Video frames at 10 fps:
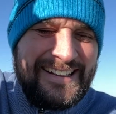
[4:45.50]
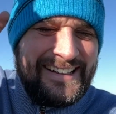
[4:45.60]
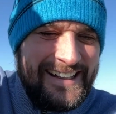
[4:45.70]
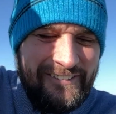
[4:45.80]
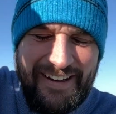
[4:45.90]

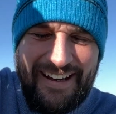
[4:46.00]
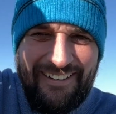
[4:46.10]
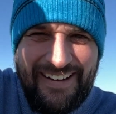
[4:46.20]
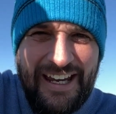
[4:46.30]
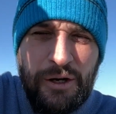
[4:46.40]
Here we go,
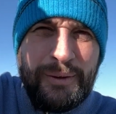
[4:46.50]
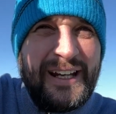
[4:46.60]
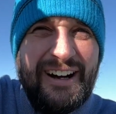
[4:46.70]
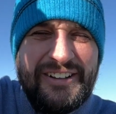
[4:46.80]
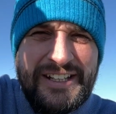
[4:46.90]
here we
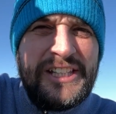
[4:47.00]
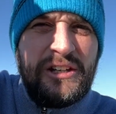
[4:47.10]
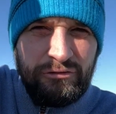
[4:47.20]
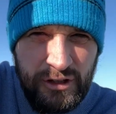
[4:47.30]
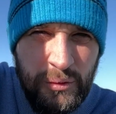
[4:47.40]
go. This is
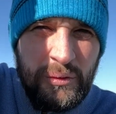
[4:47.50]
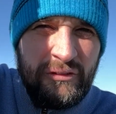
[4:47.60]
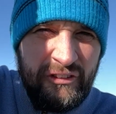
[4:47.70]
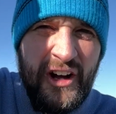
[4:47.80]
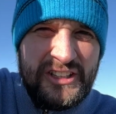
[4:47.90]
the real
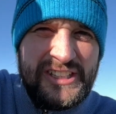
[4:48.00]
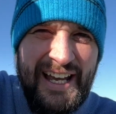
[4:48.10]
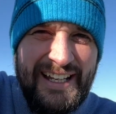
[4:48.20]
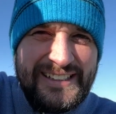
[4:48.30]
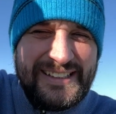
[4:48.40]
first
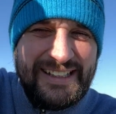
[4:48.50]
test.